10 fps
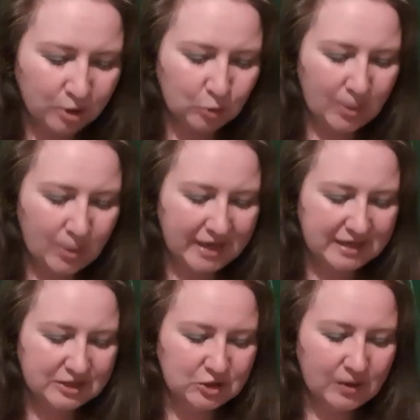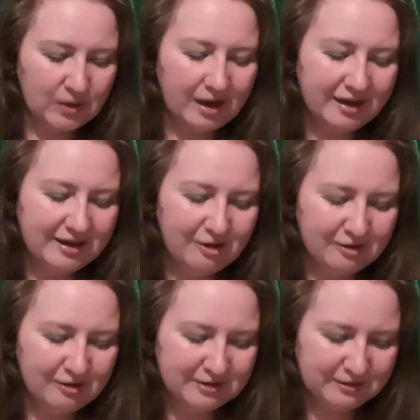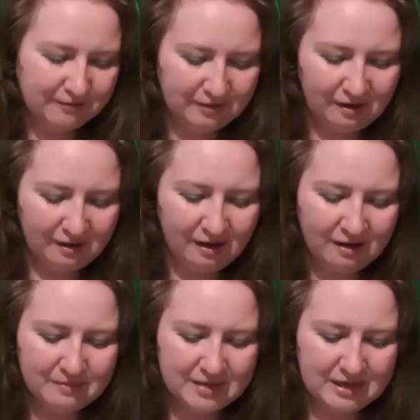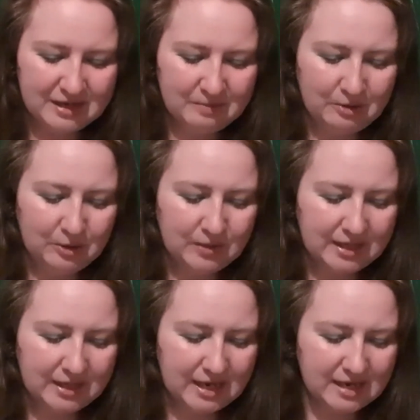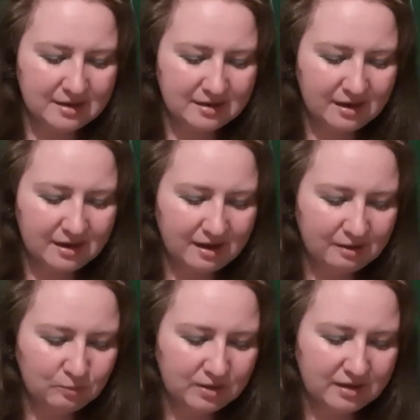I long to feel harmony both within and without?